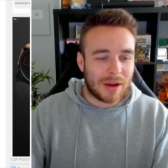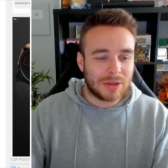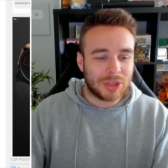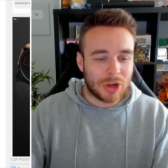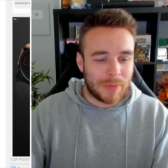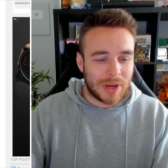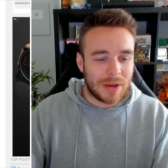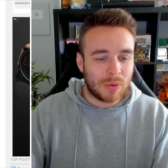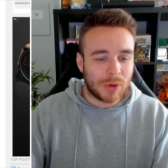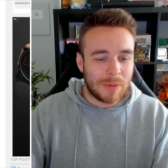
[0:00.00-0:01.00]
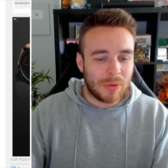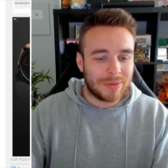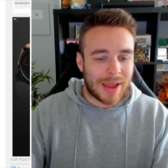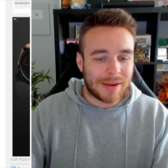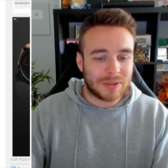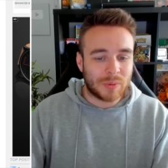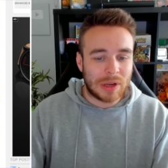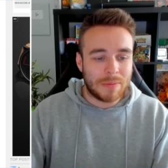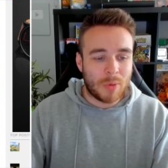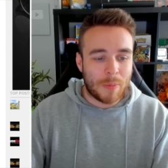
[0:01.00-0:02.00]
Germany. We'll keep you updated as we
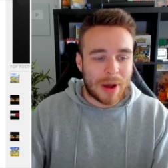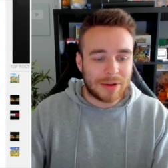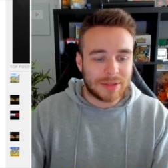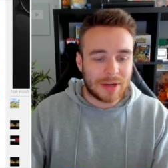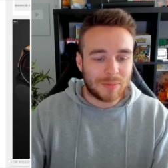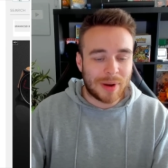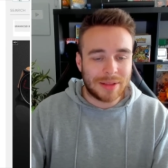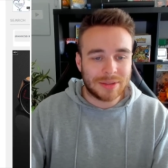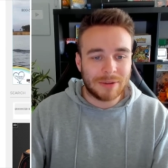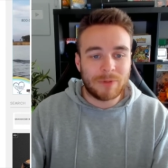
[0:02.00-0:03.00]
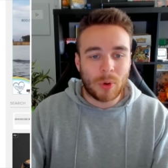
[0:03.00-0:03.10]
learn more about Nintendo plans for